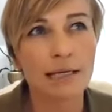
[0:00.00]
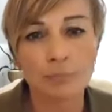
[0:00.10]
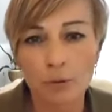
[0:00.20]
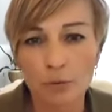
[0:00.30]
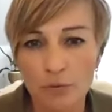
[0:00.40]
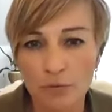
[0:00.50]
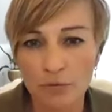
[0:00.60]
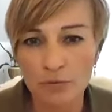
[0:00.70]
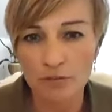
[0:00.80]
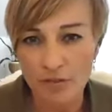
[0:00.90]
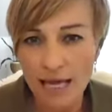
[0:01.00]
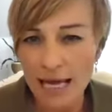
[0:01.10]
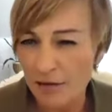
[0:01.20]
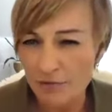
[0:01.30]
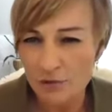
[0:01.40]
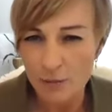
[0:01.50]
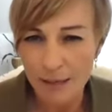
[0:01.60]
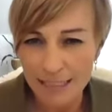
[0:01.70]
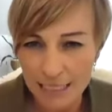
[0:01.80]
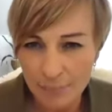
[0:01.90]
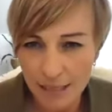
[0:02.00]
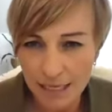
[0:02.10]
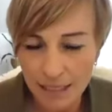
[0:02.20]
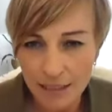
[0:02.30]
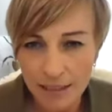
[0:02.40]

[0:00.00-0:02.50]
important thing after the pandemic.